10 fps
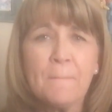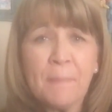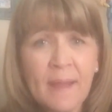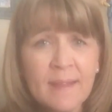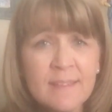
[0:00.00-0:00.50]

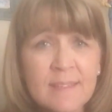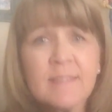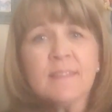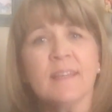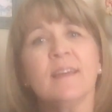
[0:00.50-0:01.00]
but
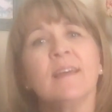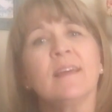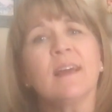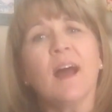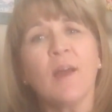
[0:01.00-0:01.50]

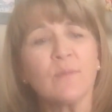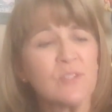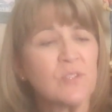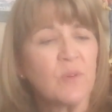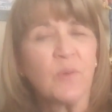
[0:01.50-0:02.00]
I will
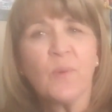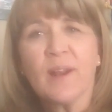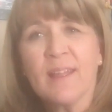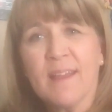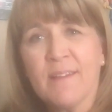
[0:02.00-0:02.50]
show you what
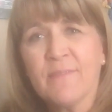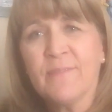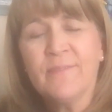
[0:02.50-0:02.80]
I have